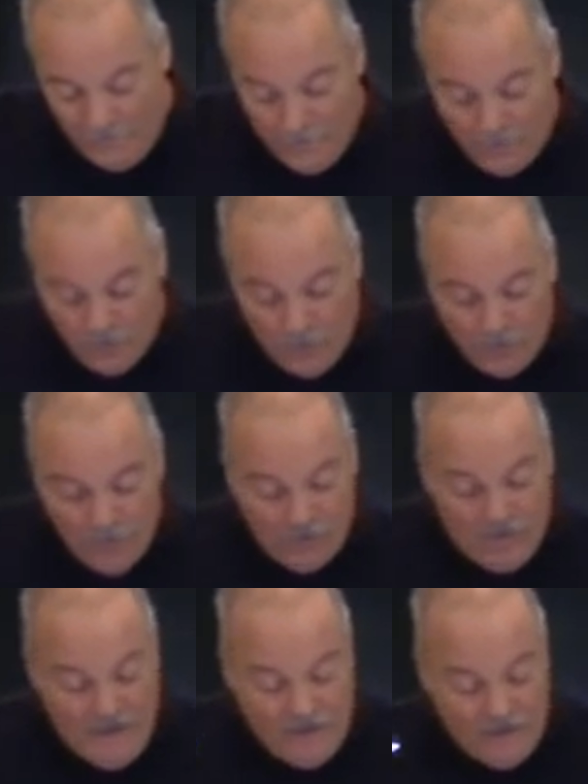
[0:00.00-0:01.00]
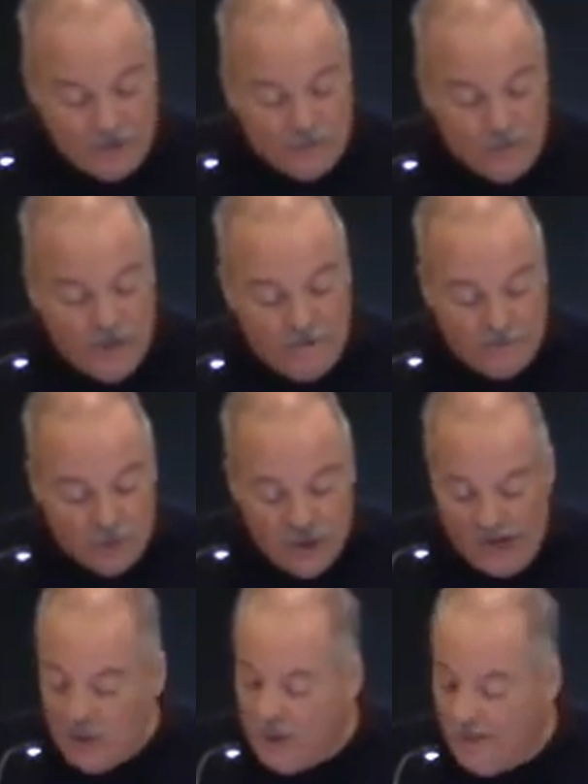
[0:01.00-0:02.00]
We're going to be reading this morning from
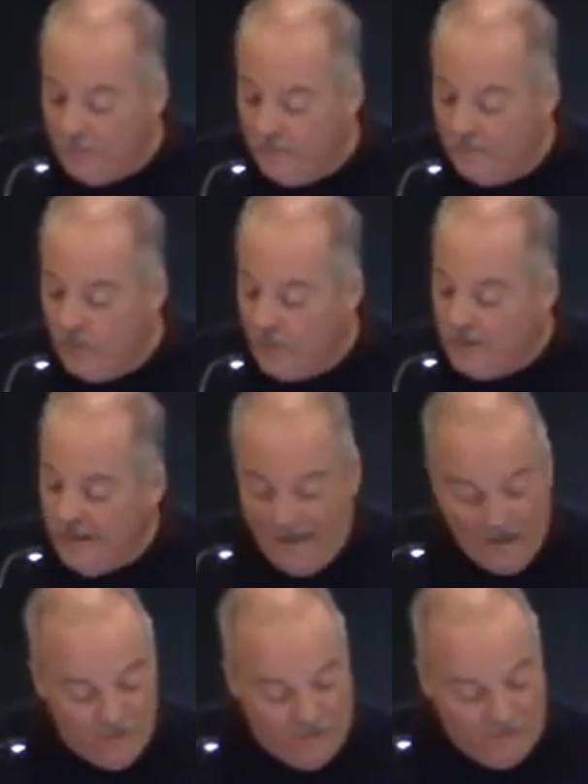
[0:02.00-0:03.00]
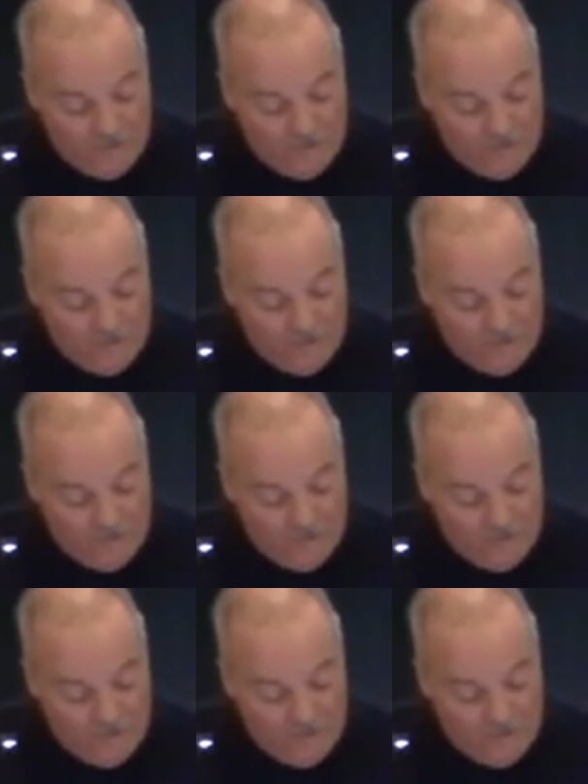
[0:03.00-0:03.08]
John chapter 14,